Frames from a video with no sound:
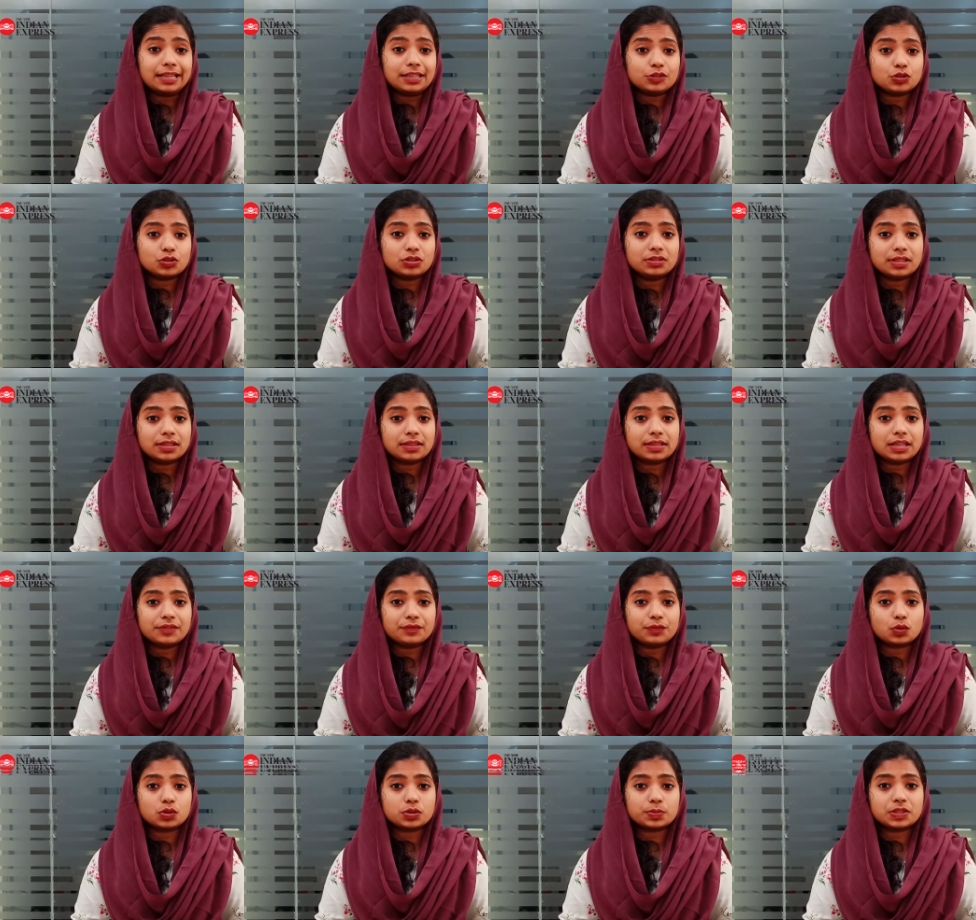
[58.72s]
alleged that the
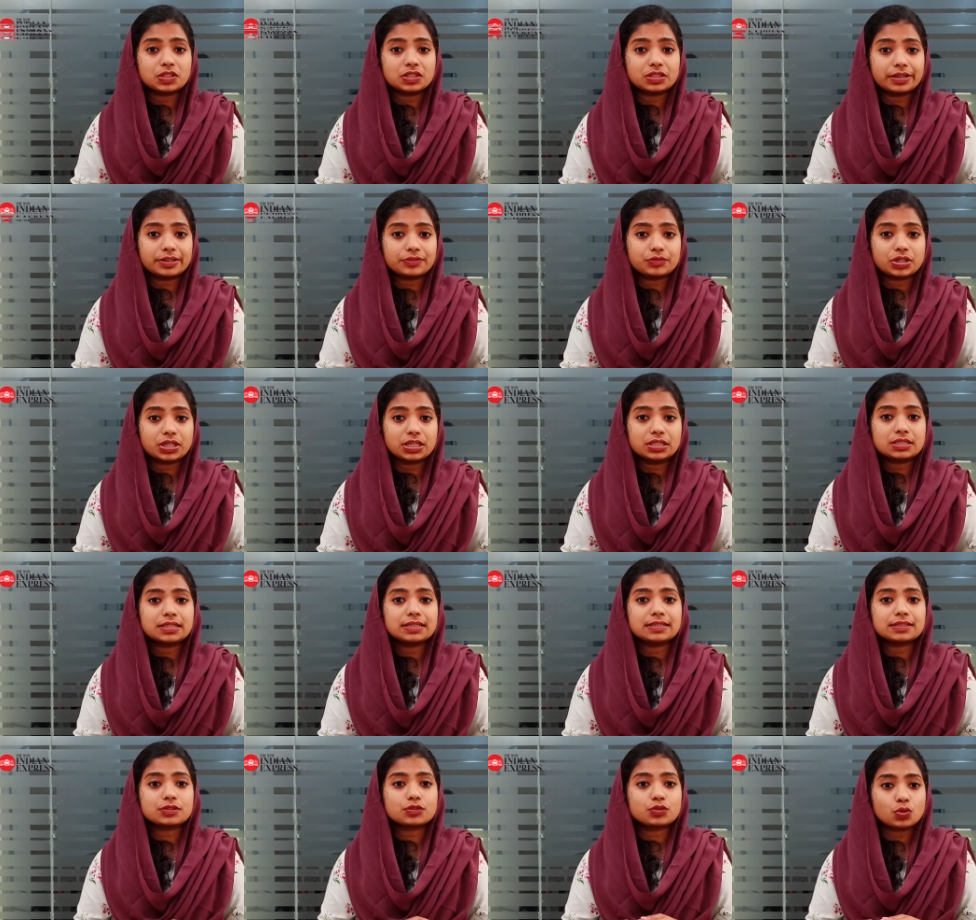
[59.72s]
Enforcement Directorate
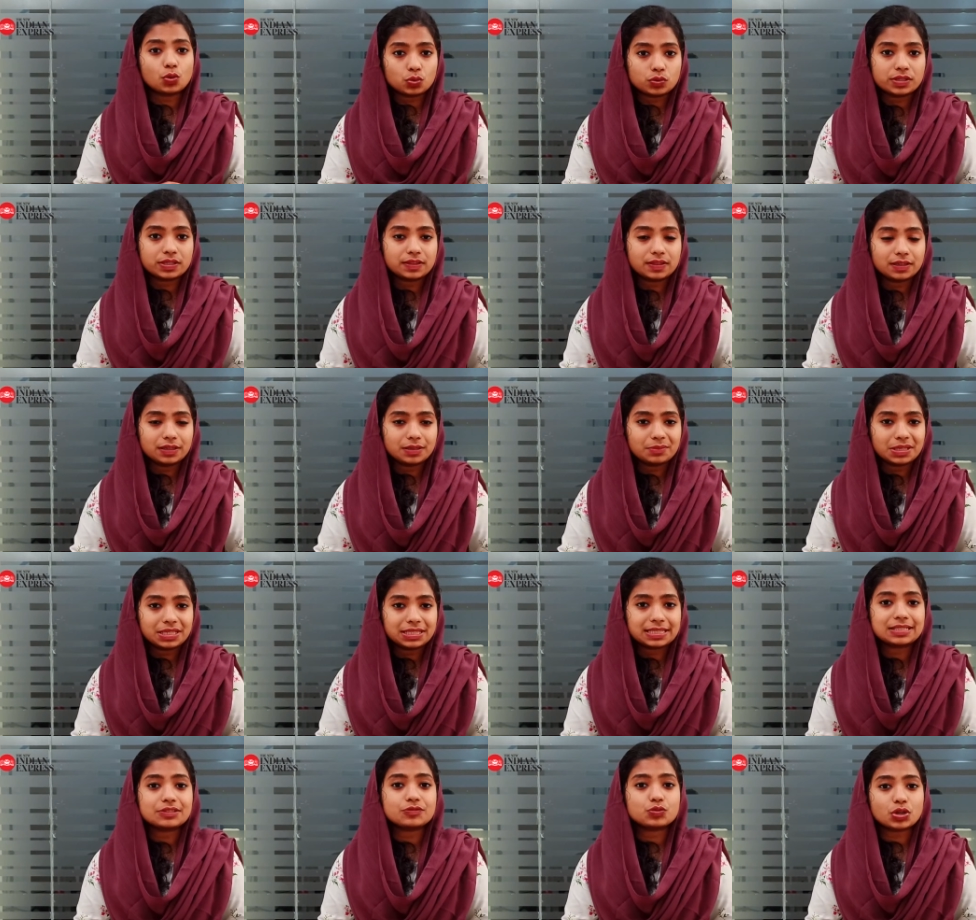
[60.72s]
is crossing the
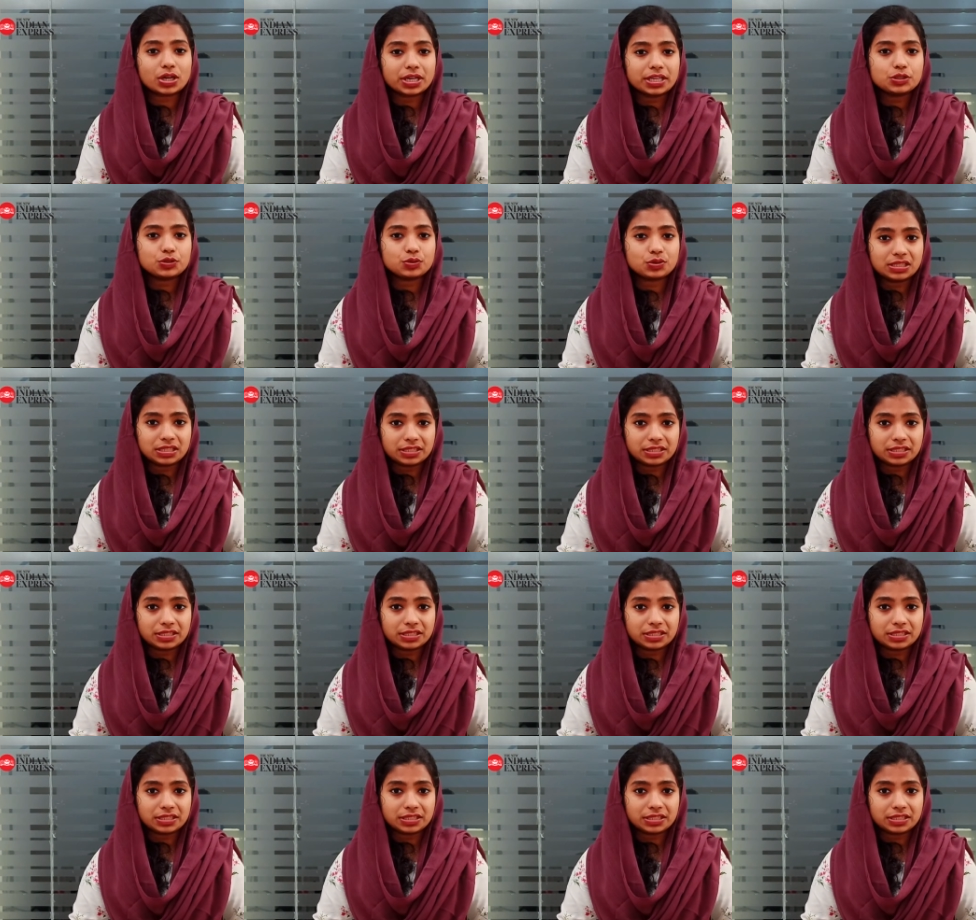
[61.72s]
limits and trying to